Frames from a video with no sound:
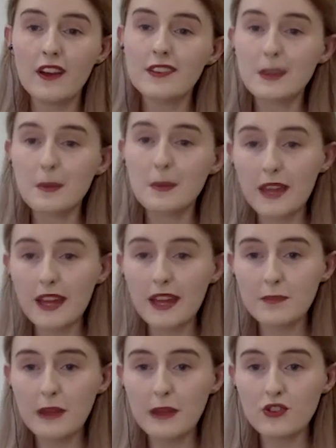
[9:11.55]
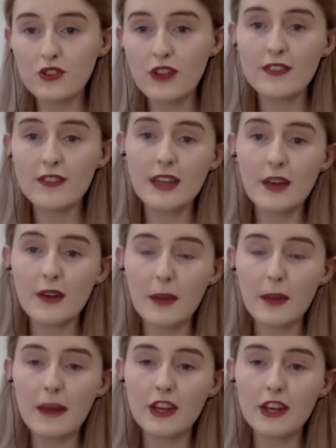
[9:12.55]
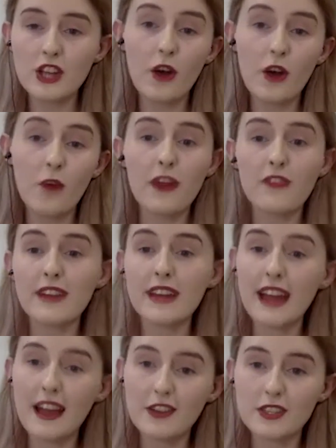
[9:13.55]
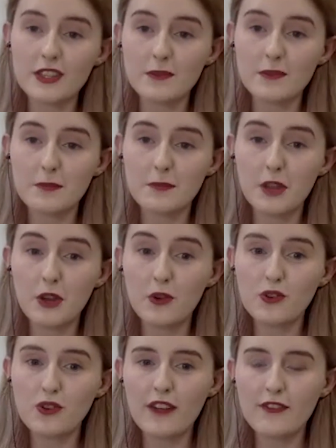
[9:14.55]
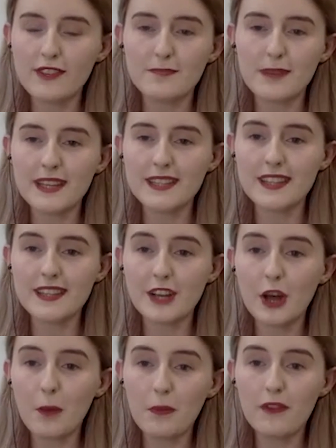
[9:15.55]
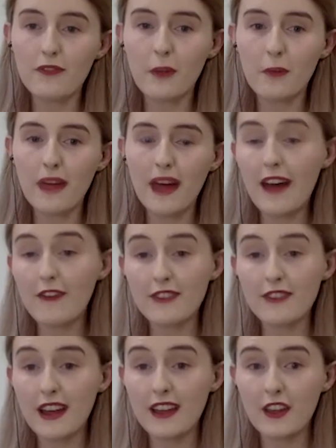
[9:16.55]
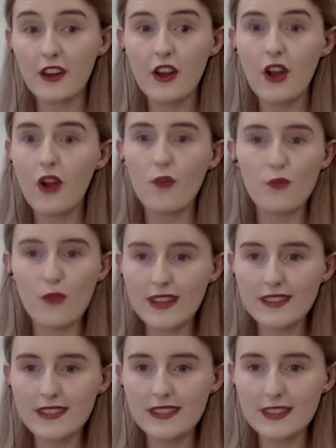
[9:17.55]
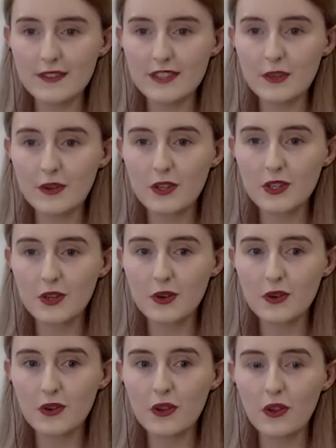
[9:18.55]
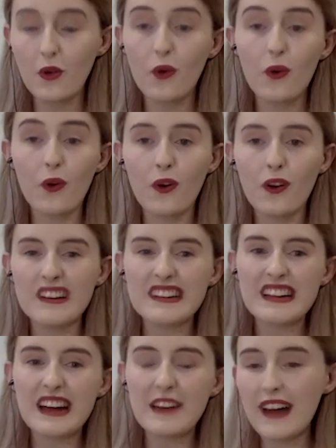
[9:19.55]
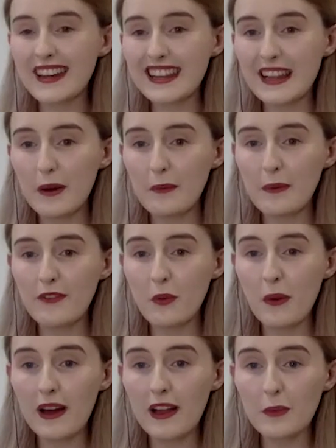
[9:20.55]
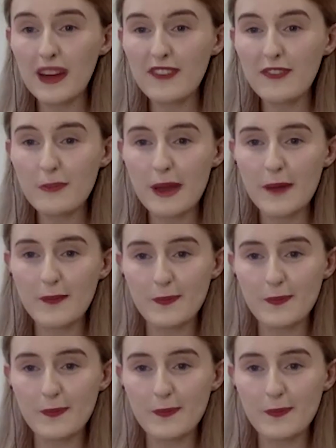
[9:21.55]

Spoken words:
some of the experienced drivers, how they manage it, and whether it catches out some of the newer drivers, because there's a couple of them that haven't either raced at Silverstone at all or have had a little bit of a while away from it.